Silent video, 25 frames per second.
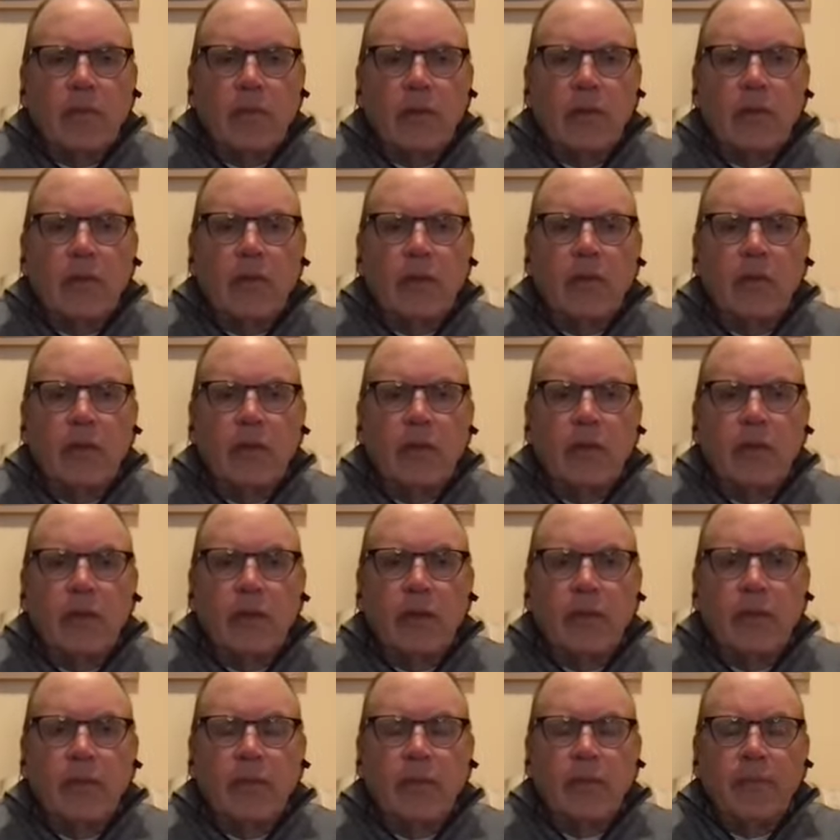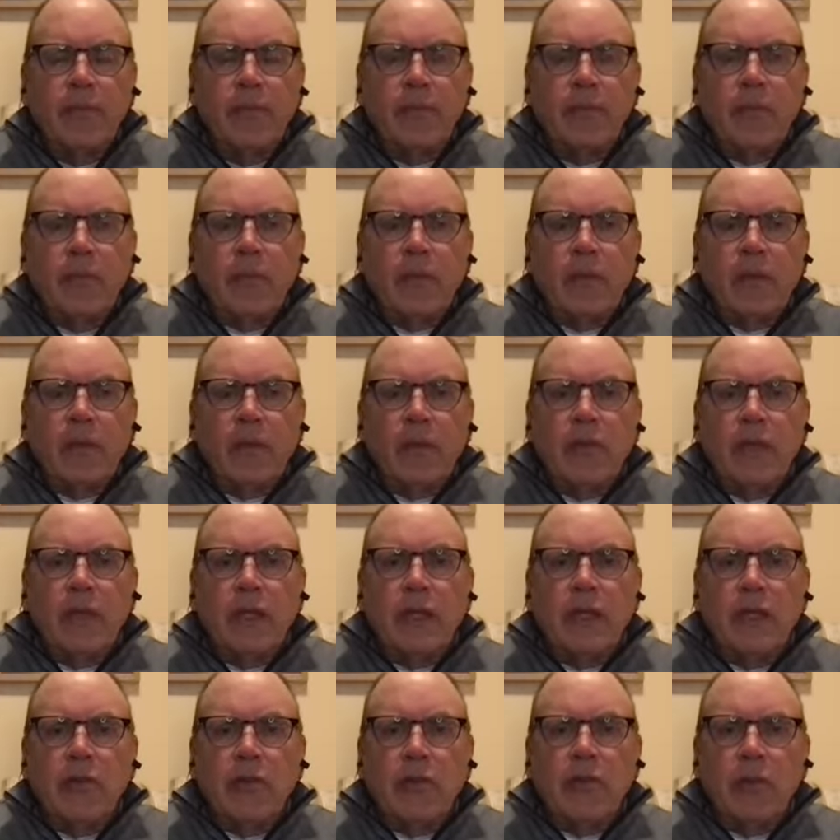so we, I
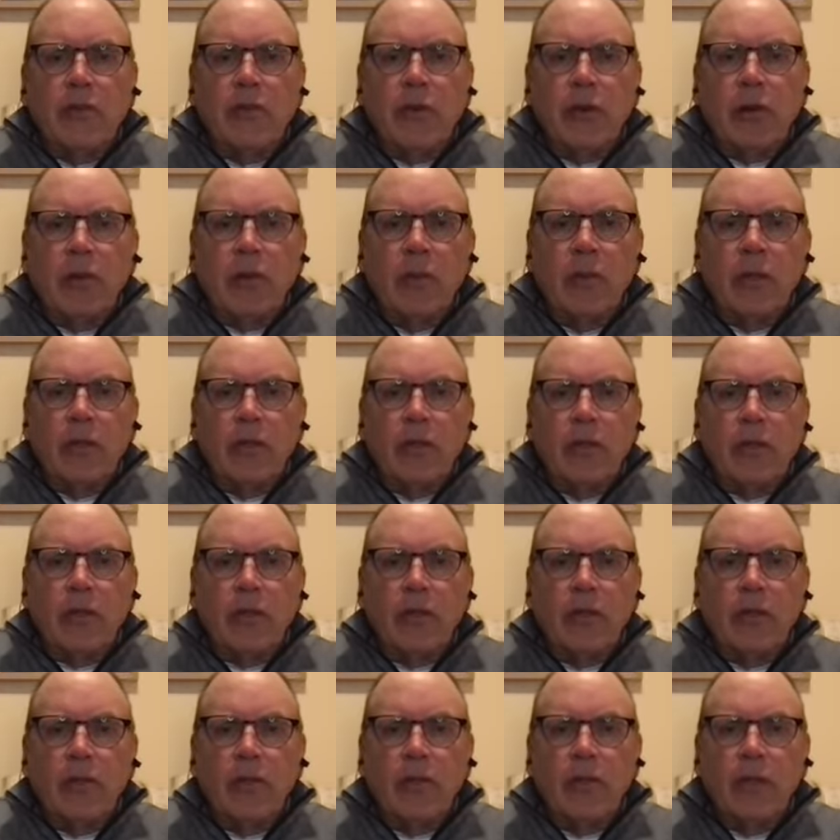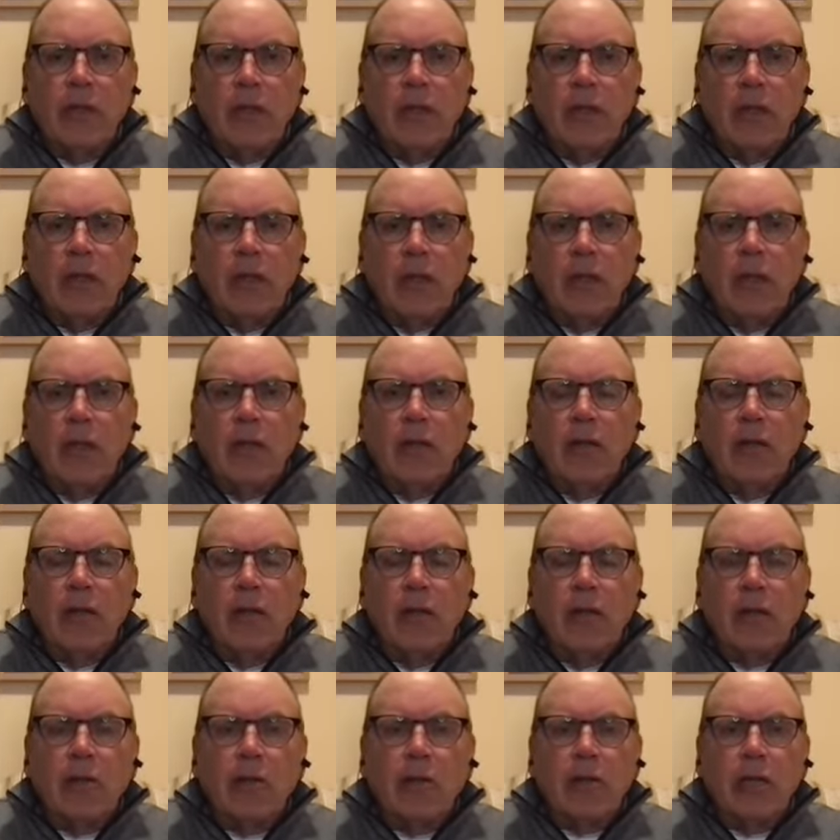guess we've all been sort of
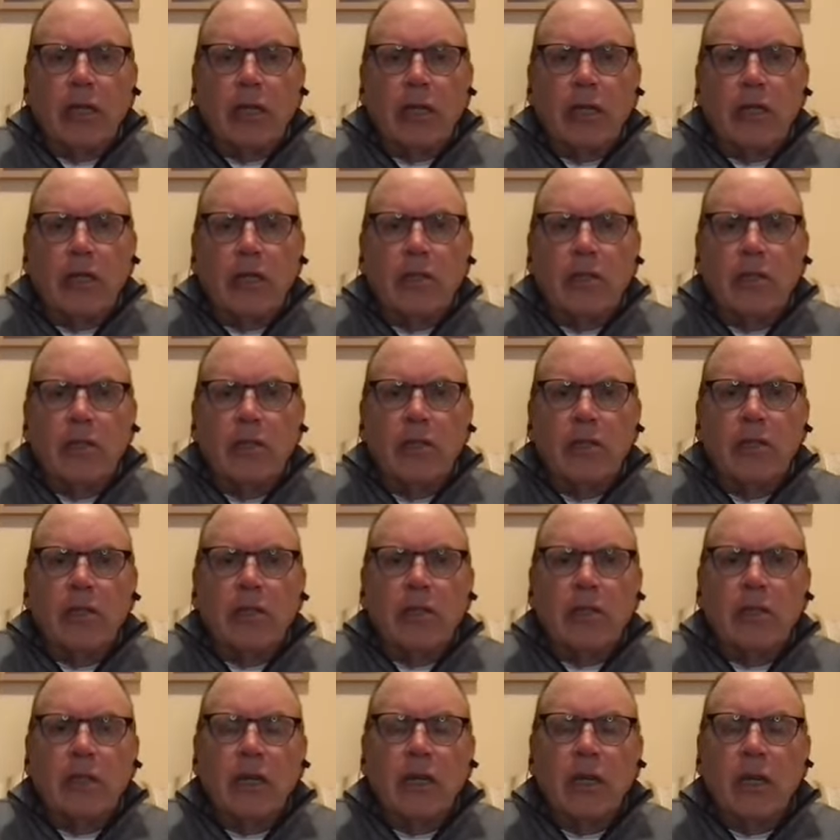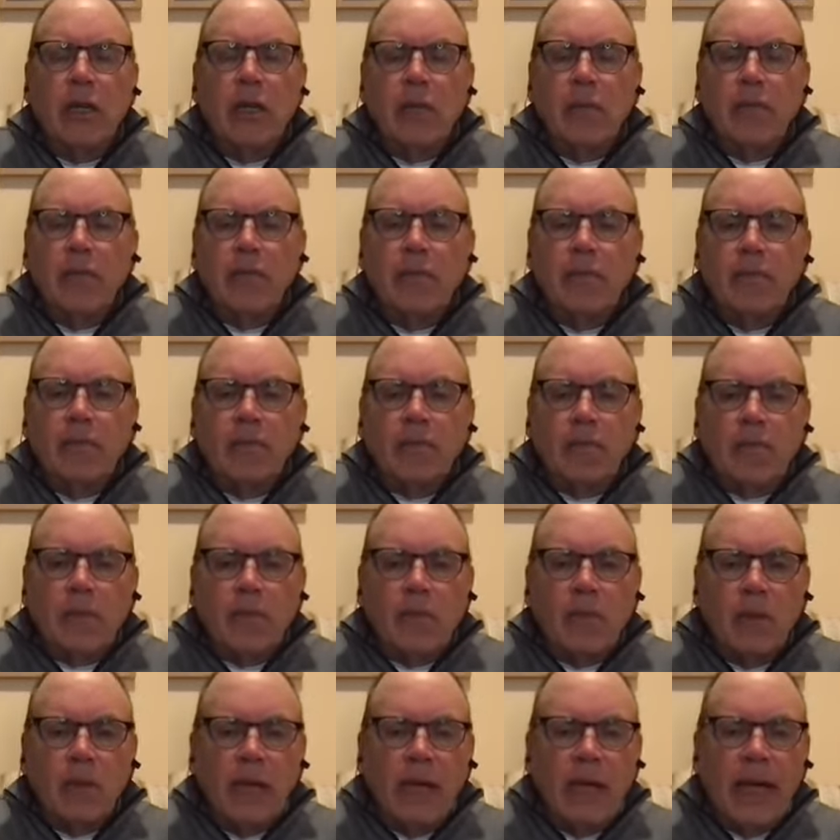learning this um,
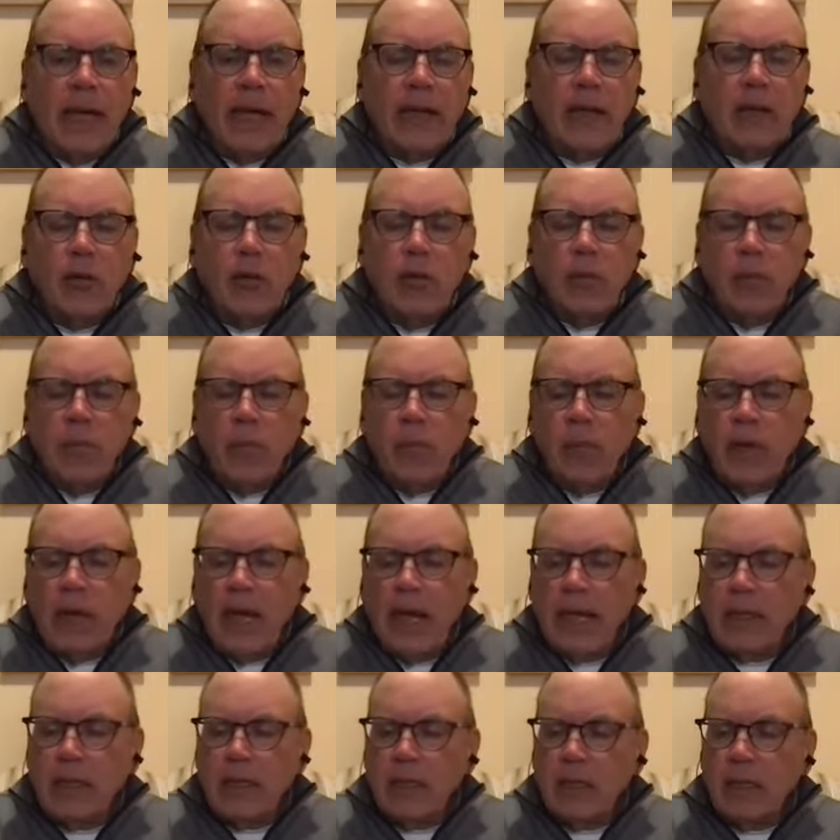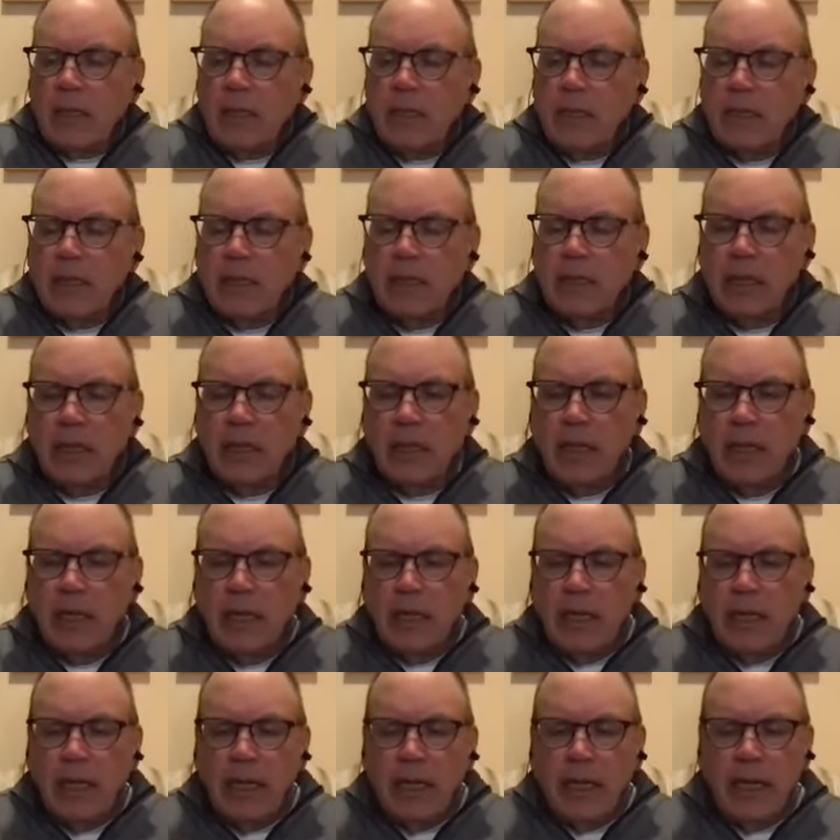at-home practice, and
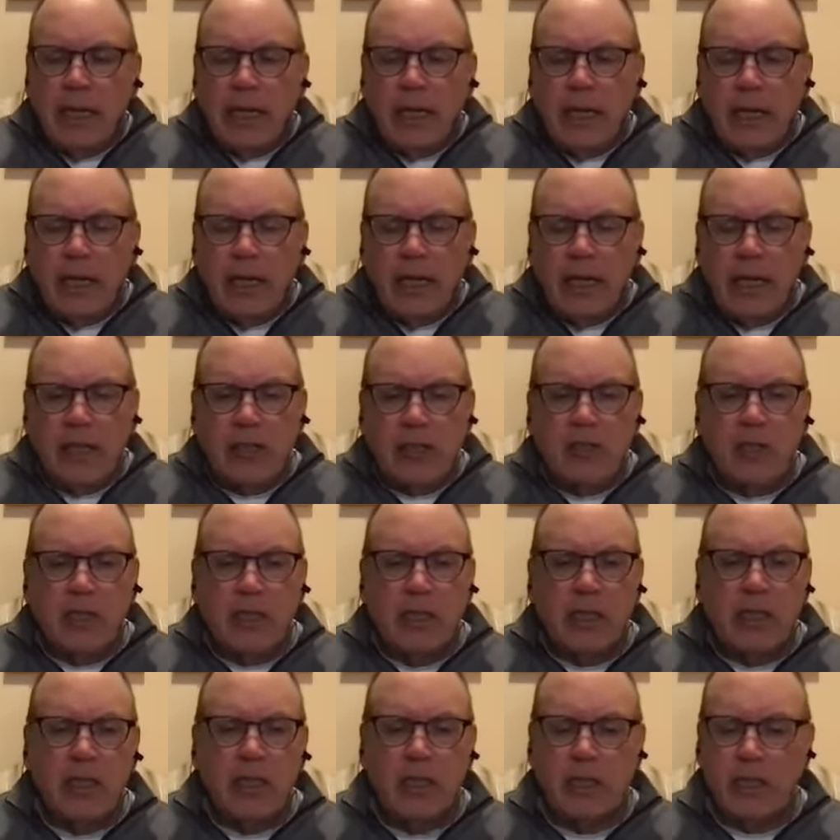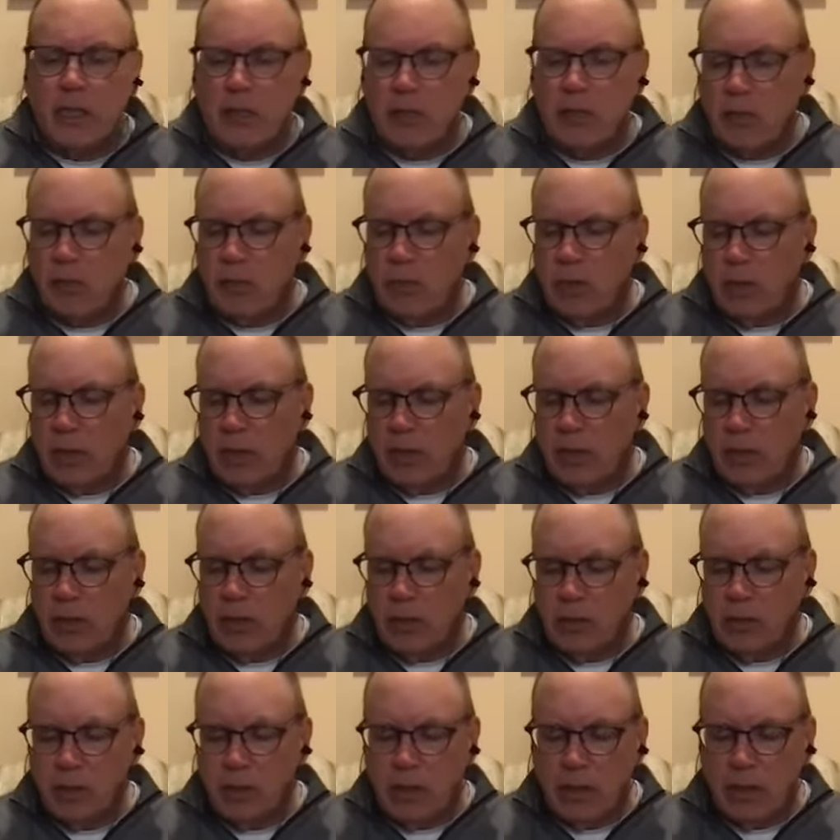and I actually think it's really
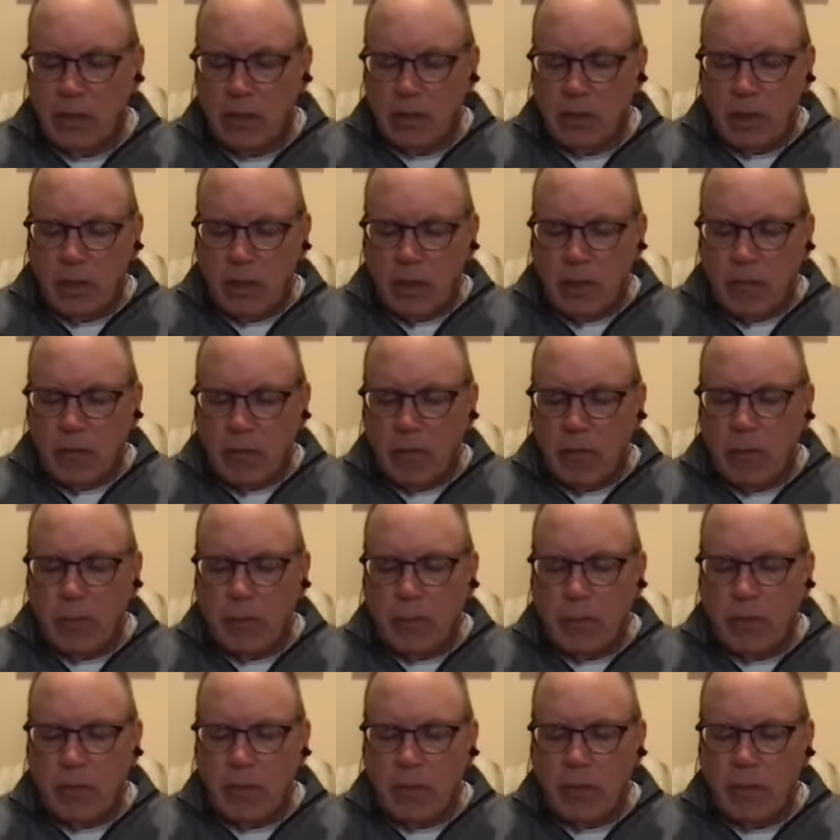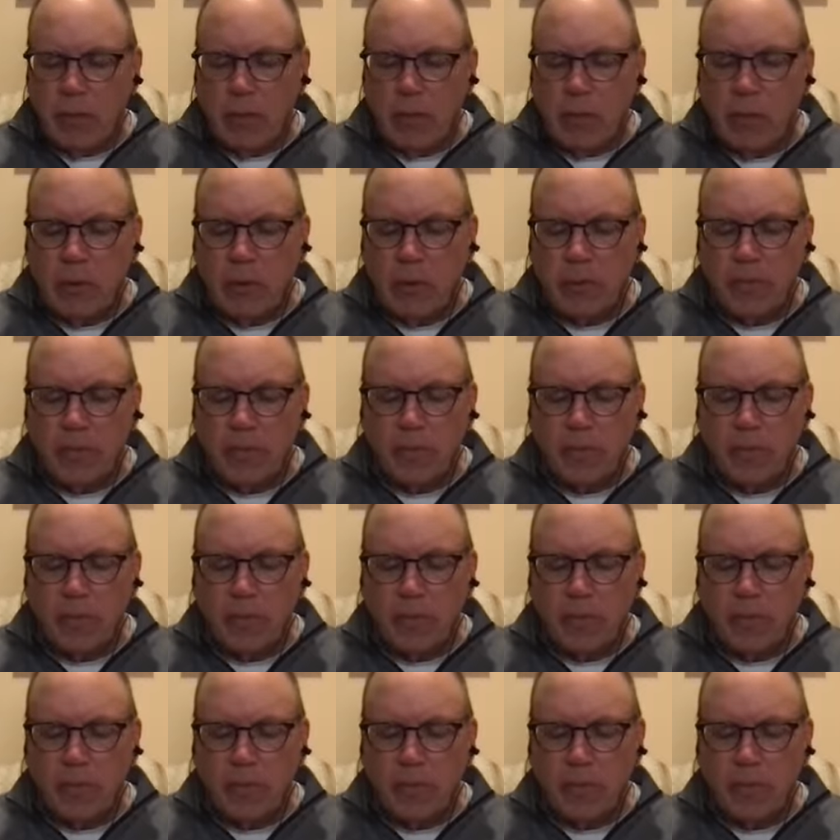good for people.